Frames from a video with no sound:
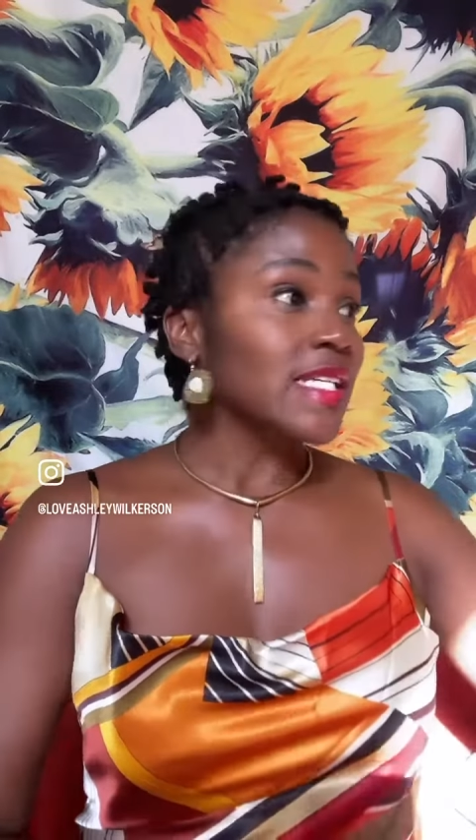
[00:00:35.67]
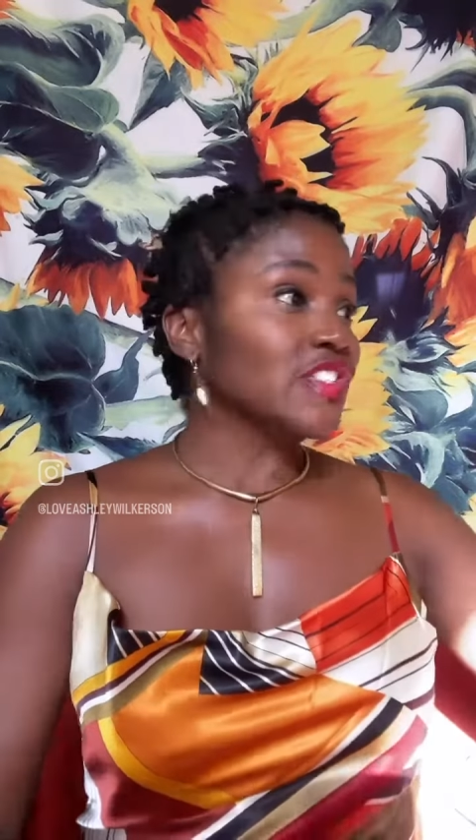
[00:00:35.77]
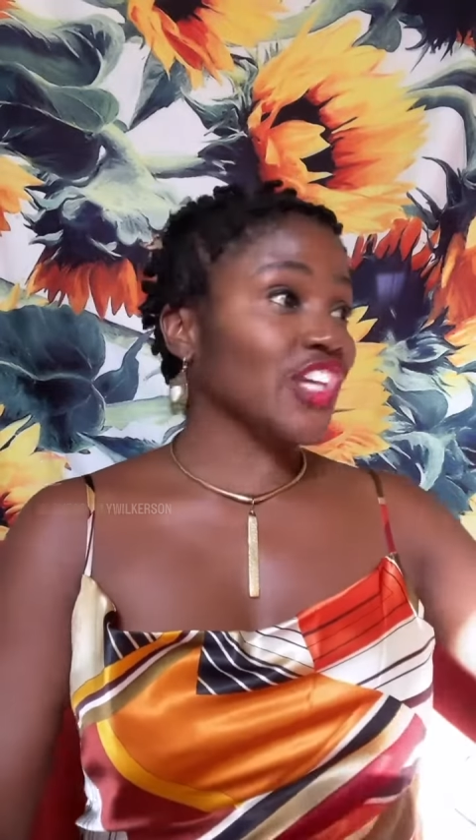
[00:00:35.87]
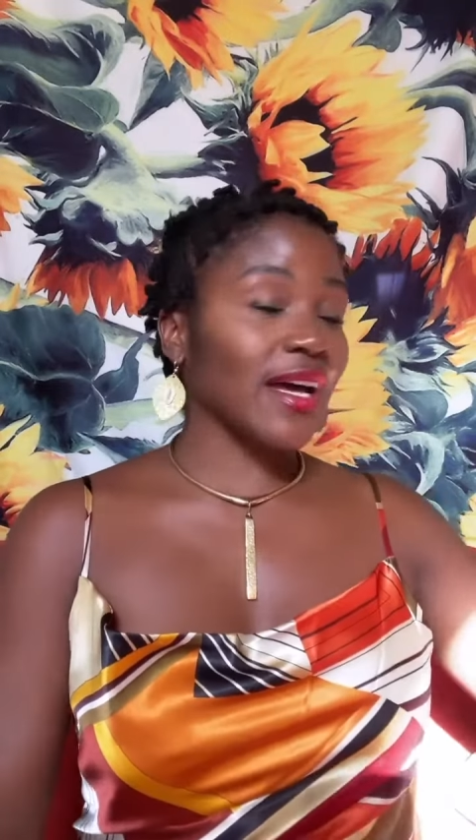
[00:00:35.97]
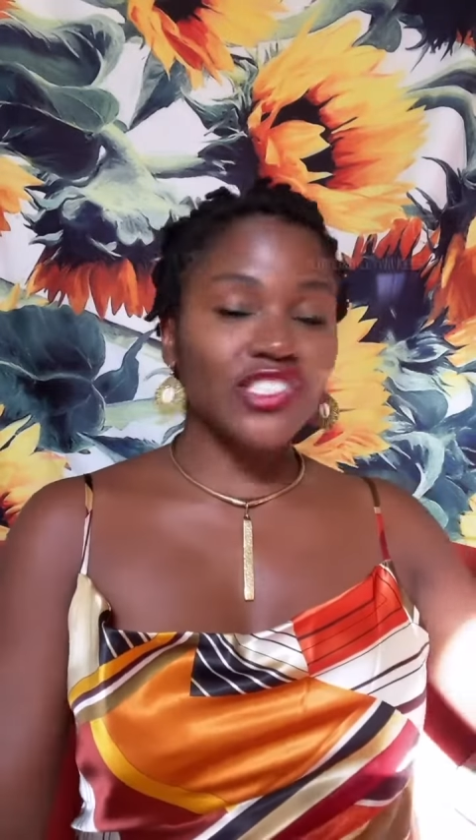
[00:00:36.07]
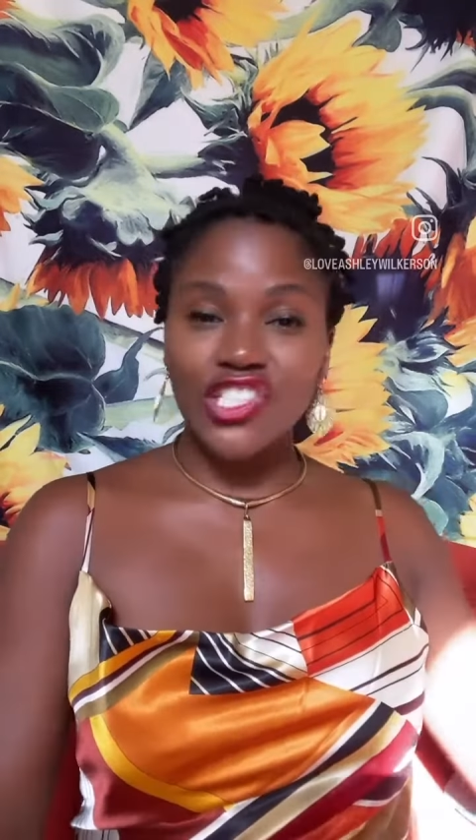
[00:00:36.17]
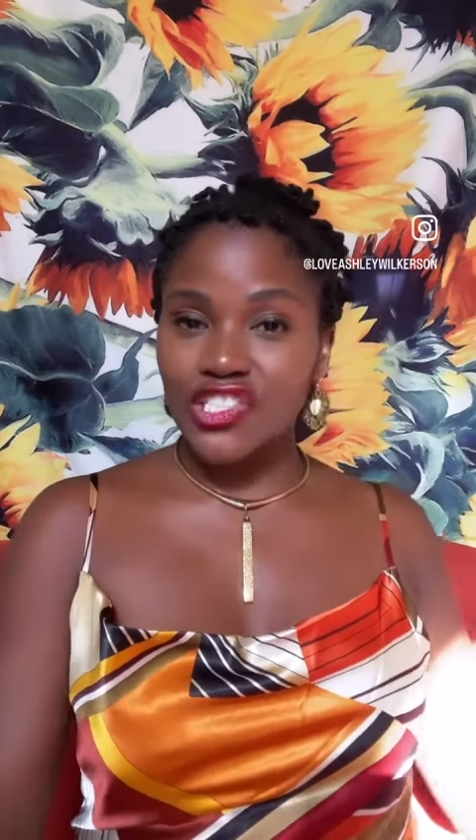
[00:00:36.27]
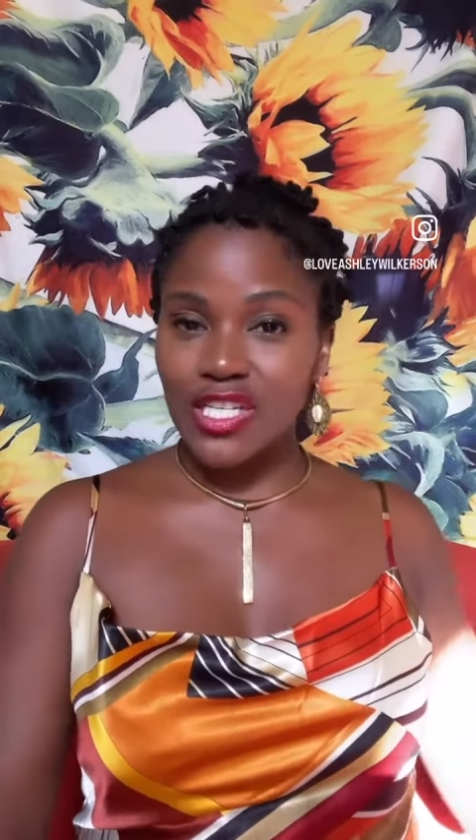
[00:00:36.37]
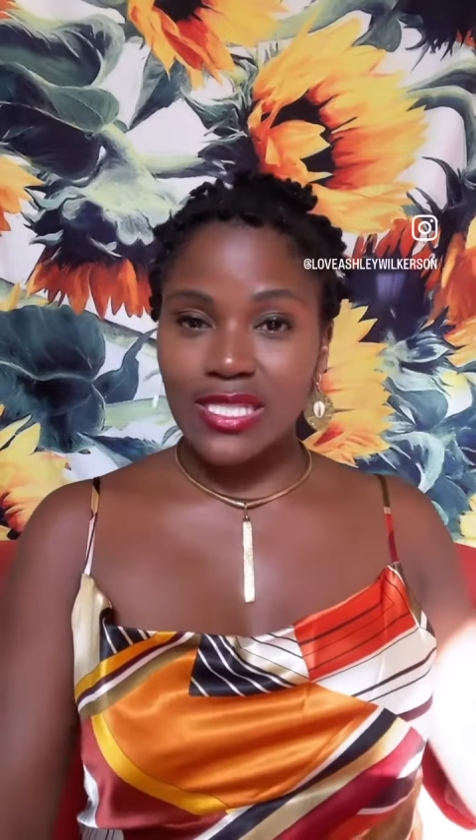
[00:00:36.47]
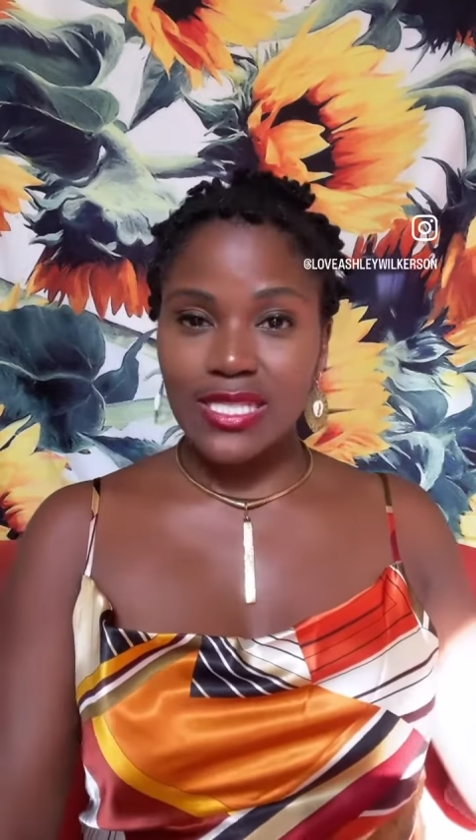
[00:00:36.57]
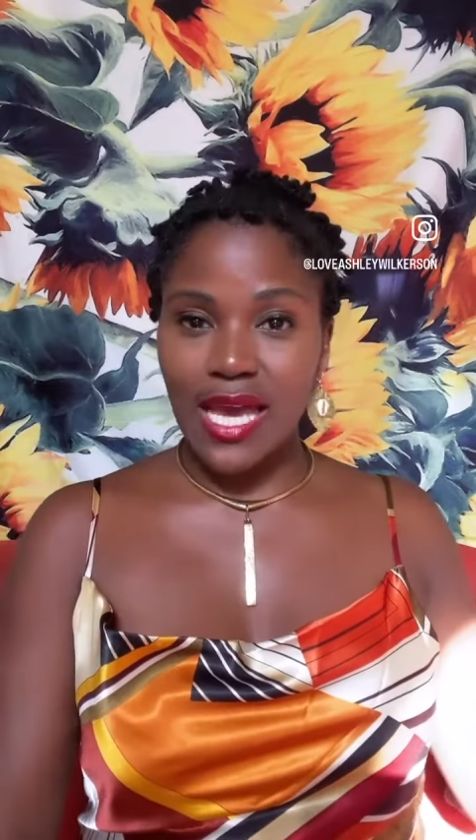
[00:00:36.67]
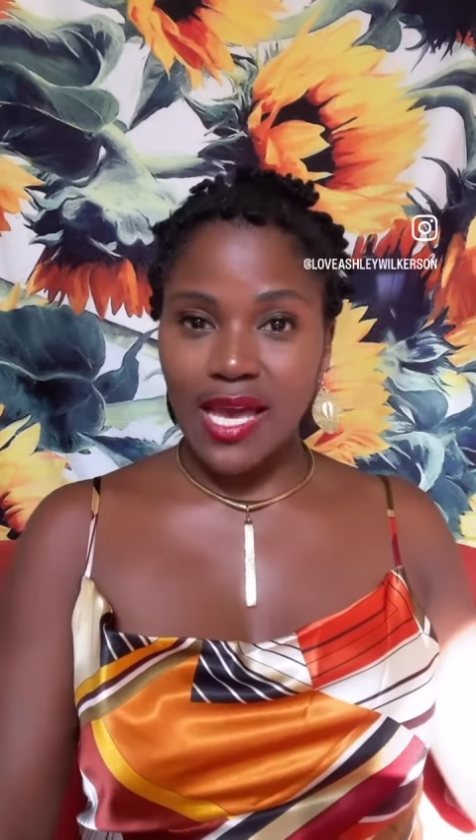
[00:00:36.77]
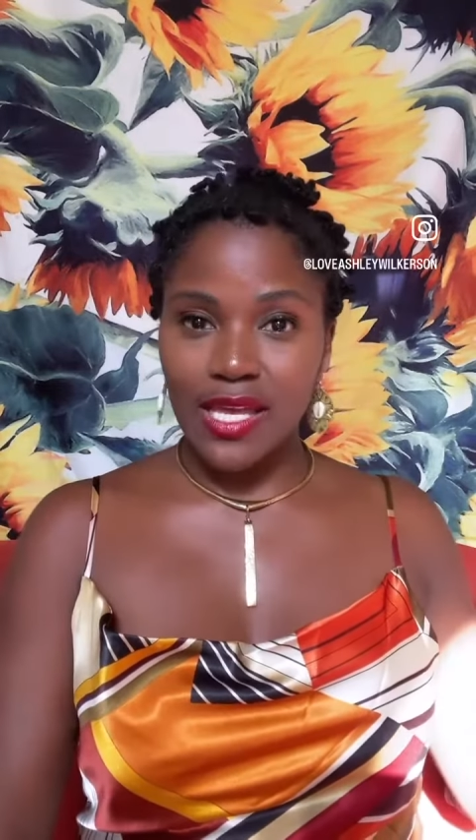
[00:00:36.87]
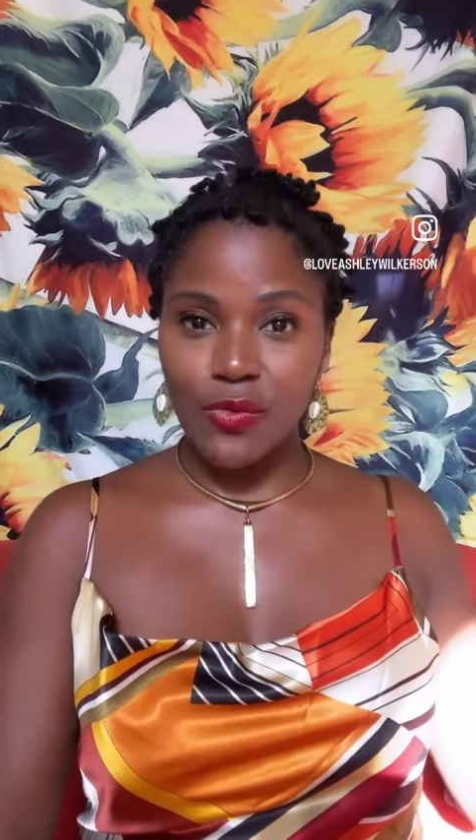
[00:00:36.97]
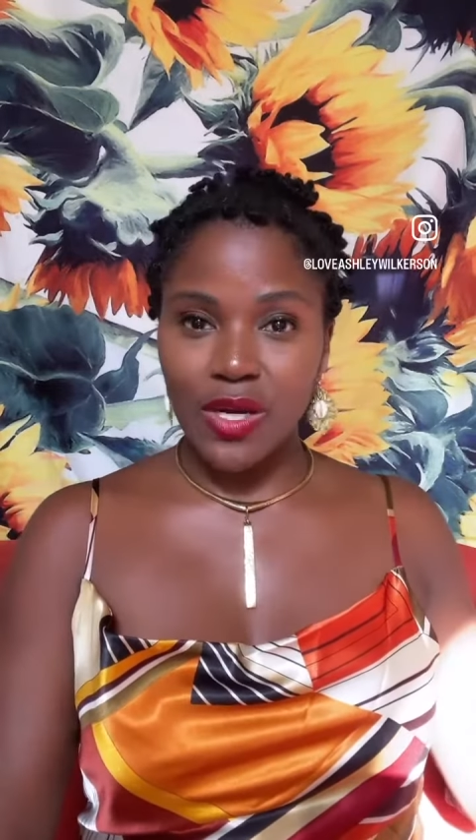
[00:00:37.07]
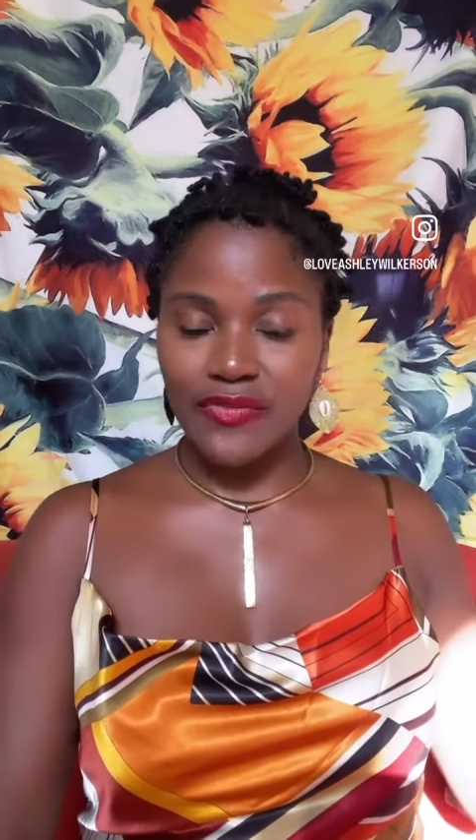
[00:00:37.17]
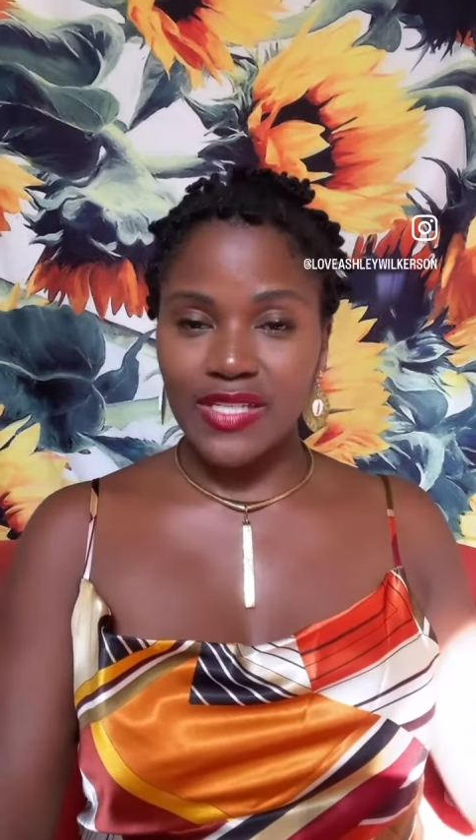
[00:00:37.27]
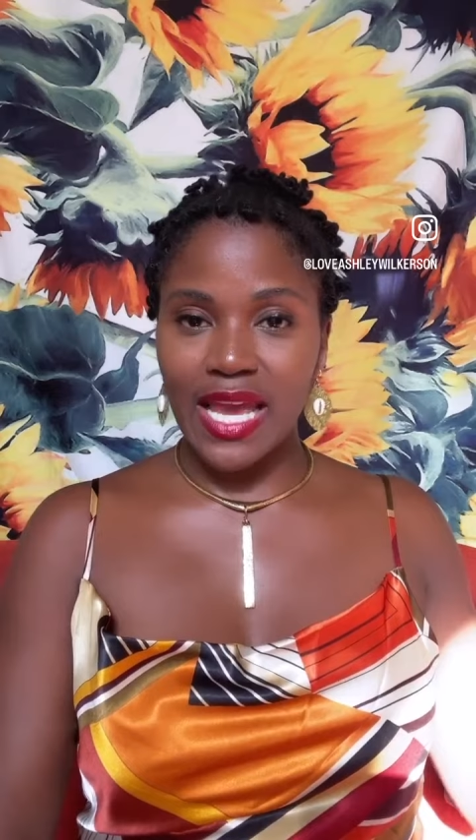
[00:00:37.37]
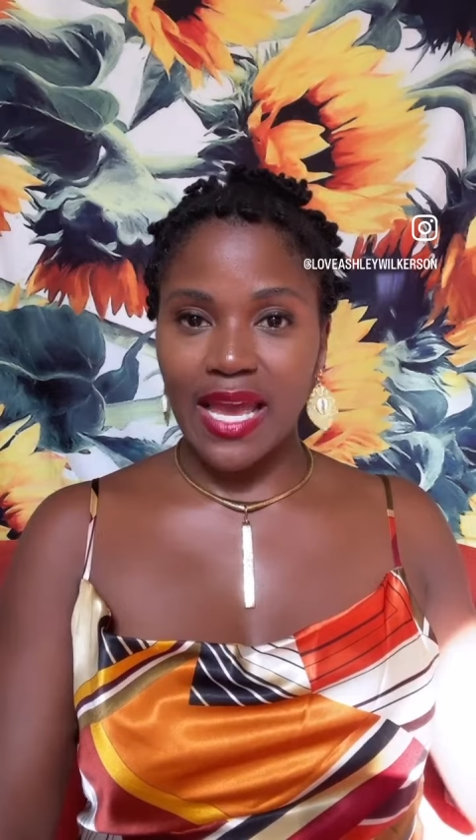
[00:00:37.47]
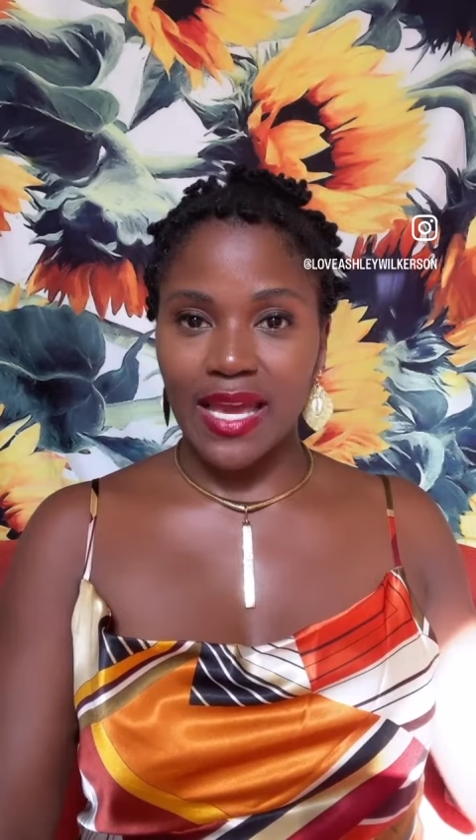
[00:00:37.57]
Child, just yesterday I had a rough
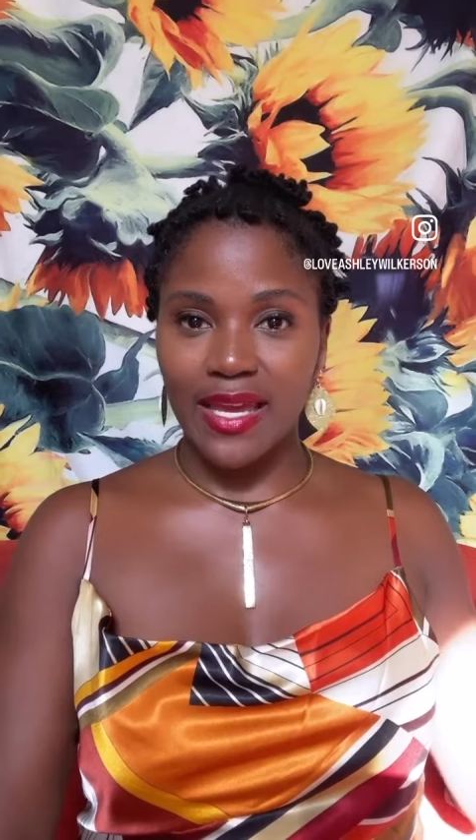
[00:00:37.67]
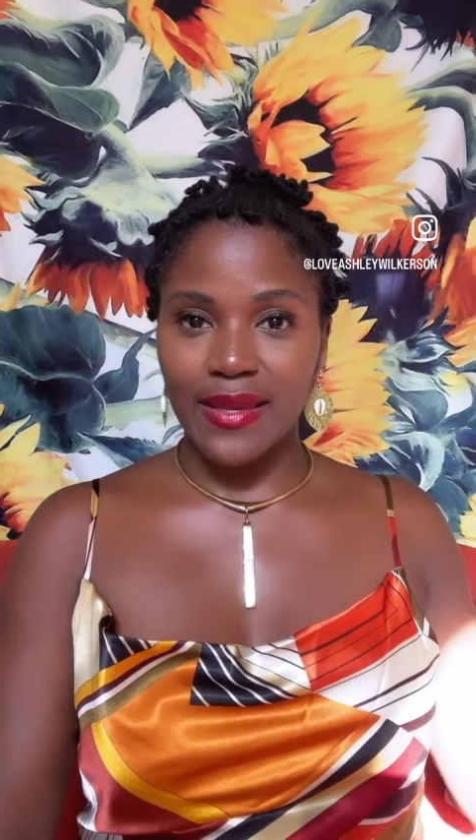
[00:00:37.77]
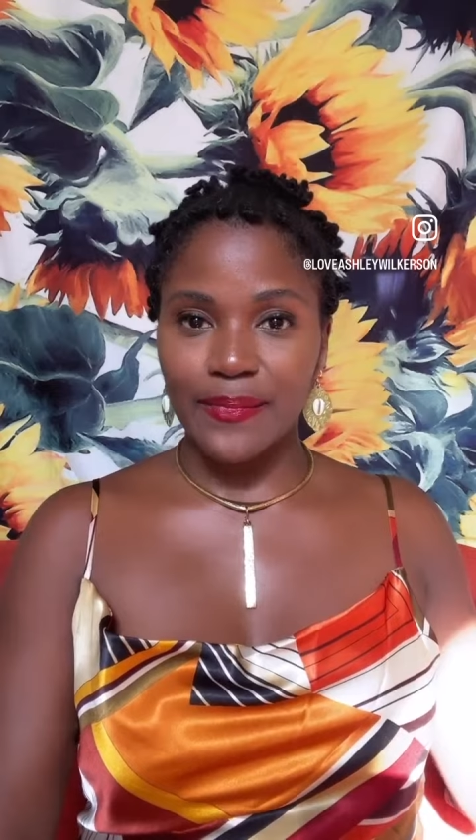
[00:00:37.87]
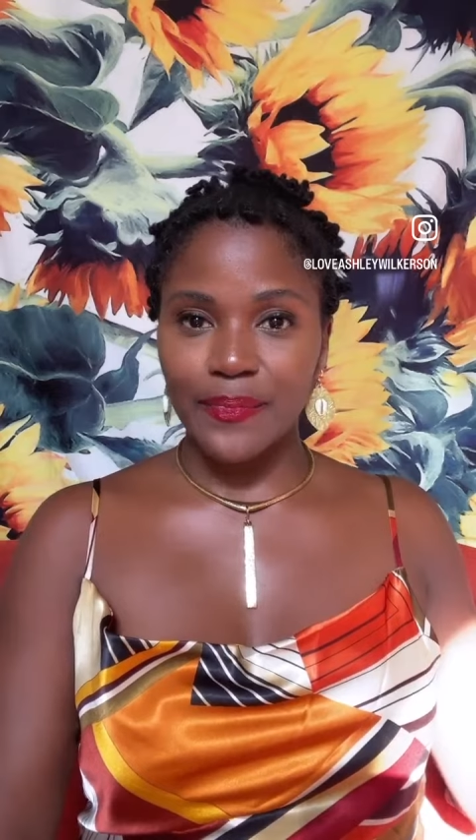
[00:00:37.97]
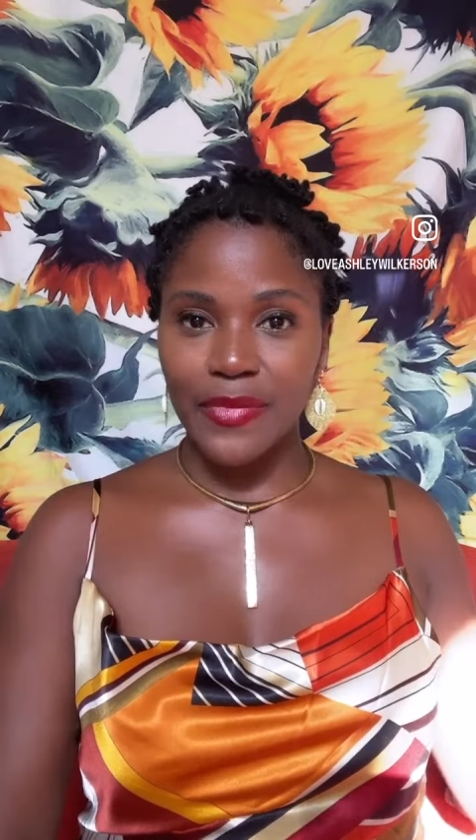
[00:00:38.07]
day,